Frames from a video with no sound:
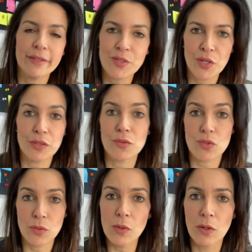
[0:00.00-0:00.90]
a certain
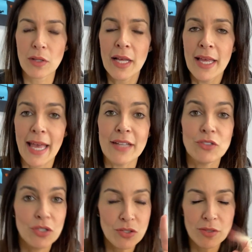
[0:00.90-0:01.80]
school. And
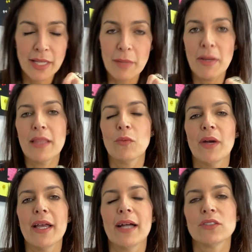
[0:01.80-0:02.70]
just today, by the
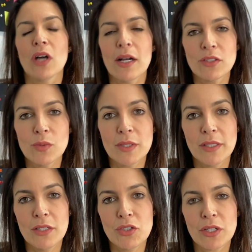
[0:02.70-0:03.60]
way, I talked to a
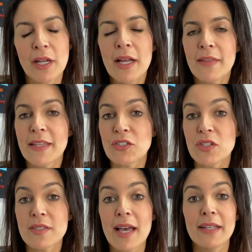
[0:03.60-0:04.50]
teacher that she
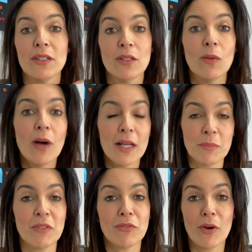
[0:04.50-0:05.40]
said, you know what,
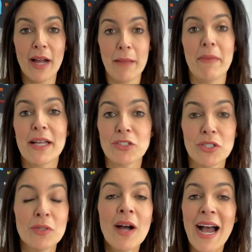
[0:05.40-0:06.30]
before I met
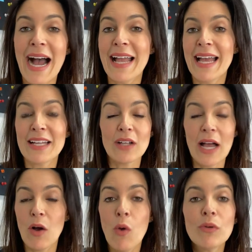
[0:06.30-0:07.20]
you,
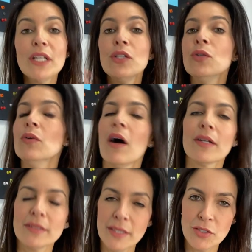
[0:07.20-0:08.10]
I only knew how
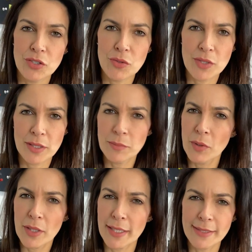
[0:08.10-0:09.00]
to teach using a
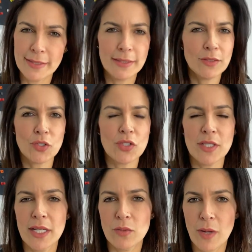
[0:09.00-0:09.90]
book and I didn't
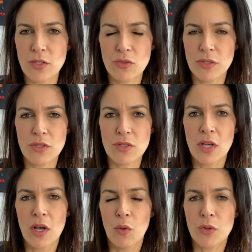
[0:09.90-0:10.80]
understand why students
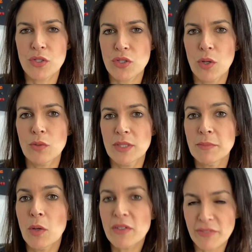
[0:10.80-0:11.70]
were so
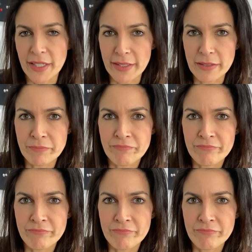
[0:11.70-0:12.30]
demotivated.